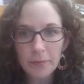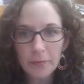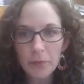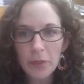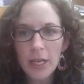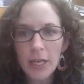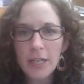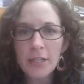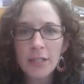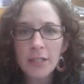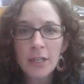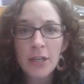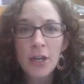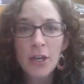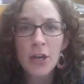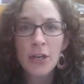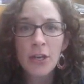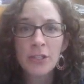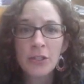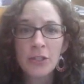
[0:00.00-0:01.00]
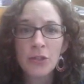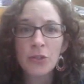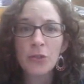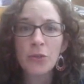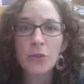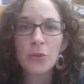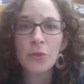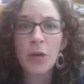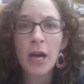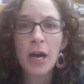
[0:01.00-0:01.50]
And
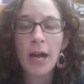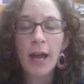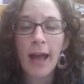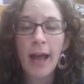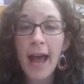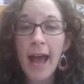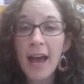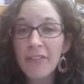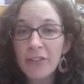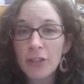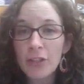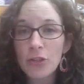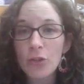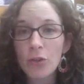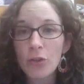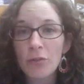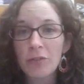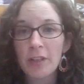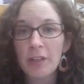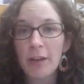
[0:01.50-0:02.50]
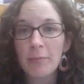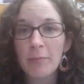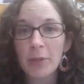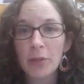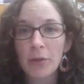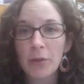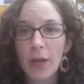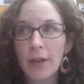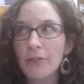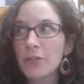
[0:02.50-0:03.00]
to have control of the
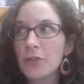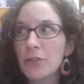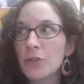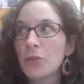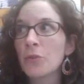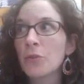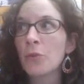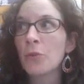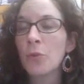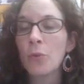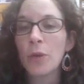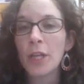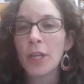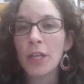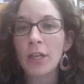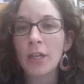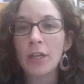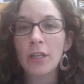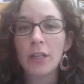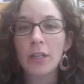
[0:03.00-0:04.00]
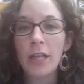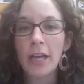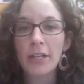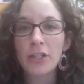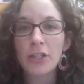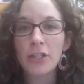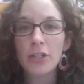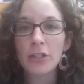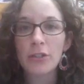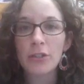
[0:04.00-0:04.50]
government, you have to win
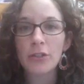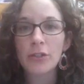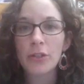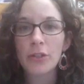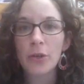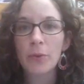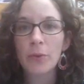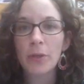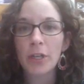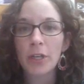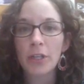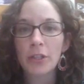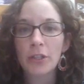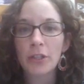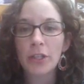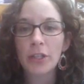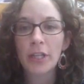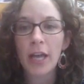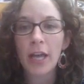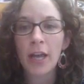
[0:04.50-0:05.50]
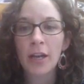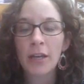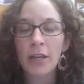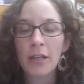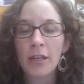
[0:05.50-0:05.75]
elections. So we're going to look at